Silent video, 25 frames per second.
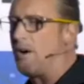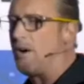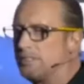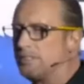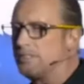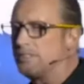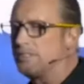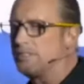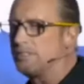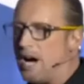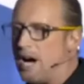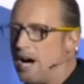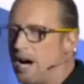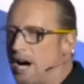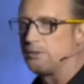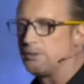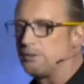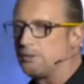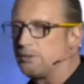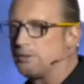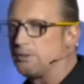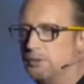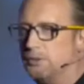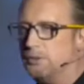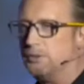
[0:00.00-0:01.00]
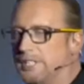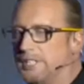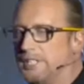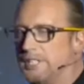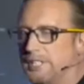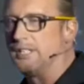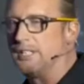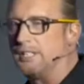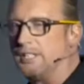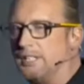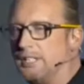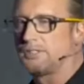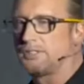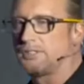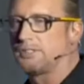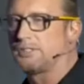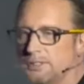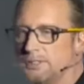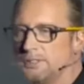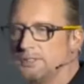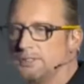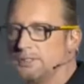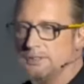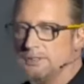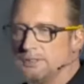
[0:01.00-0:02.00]
is 1 or 2 years
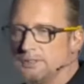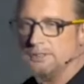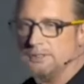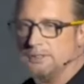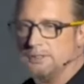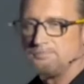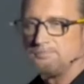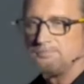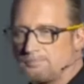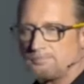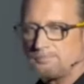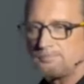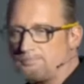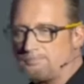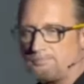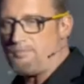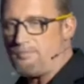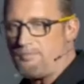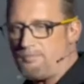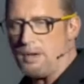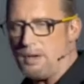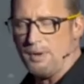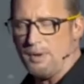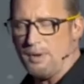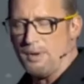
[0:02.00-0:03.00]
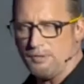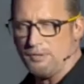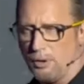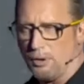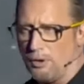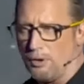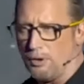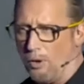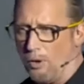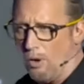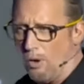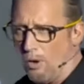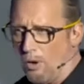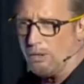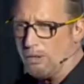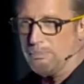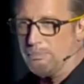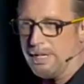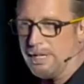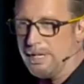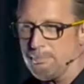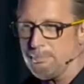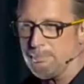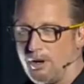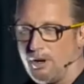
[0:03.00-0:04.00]
before all
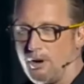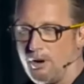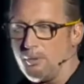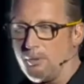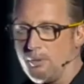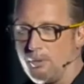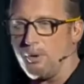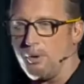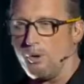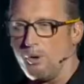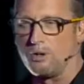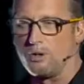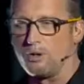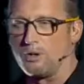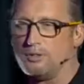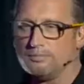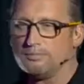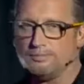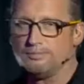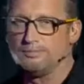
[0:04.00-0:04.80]
people are on board.